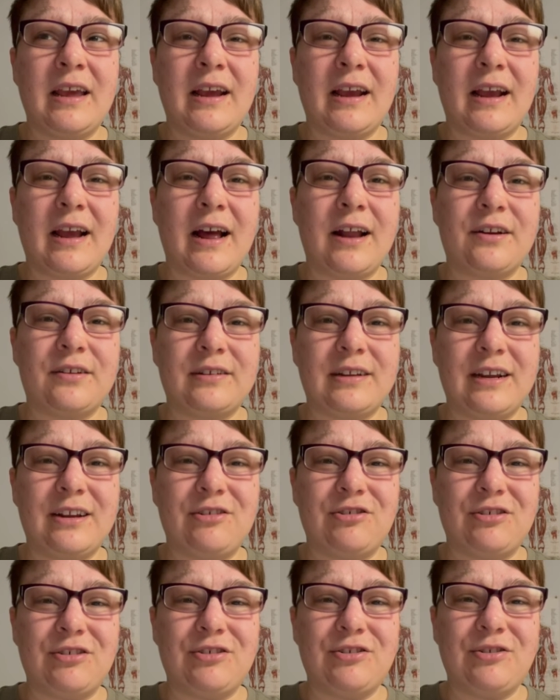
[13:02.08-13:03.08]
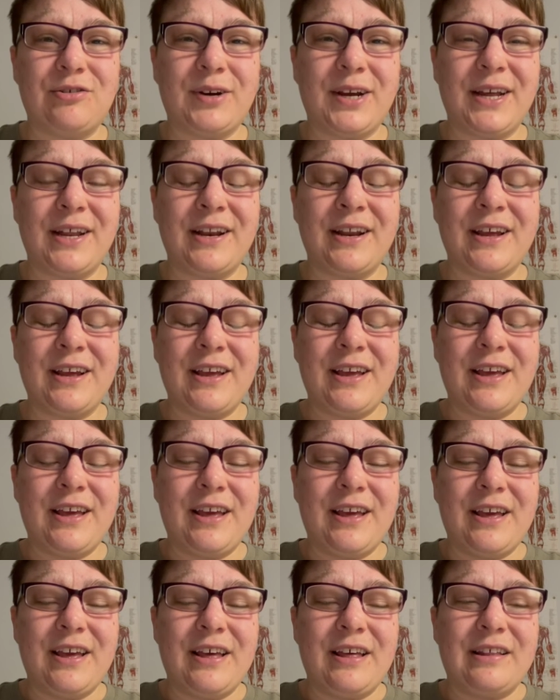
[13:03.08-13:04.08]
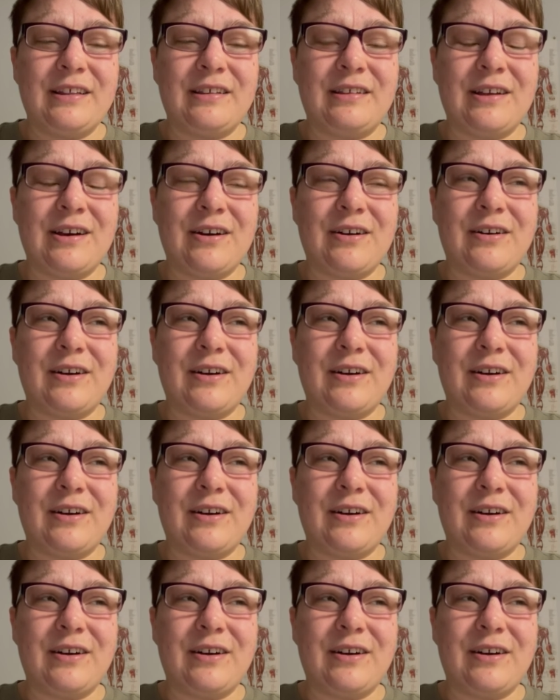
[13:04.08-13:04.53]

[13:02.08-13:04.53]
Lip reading: connotation to it. So